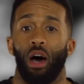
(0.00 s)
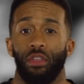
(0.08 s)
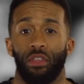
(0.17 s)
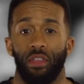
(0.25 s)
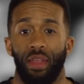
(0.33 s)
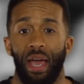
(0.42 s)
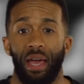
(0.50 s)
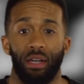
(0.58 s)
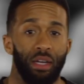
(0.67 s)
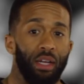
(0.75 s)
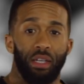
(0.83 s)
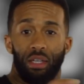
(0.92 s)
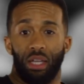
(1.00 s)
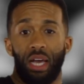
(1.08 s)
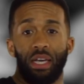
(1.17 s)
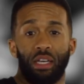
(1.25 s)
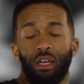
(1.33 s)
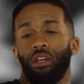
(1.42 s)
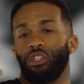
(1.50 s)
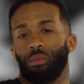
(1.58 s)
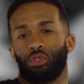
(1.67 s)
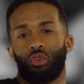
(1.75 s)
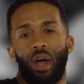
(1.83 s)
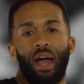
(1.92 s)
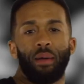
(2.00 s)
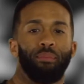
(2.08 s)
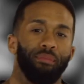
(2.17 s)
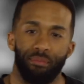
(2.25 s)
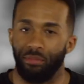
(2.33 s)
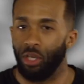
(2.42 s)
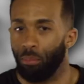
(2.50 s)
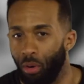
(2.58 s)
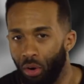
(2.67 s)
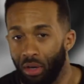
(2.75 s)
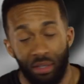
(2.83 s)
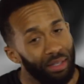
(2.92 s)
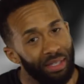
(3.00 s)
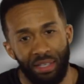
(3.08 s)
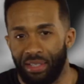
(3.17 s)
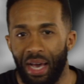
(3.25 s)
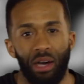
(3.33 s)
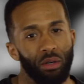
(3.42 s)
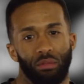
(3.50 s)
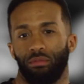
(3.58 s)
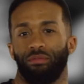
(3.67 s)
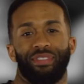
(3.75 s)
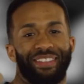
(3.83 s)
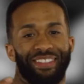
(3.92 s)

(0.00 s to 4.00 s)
Other than that, like, subscribe. Your boy, he's out.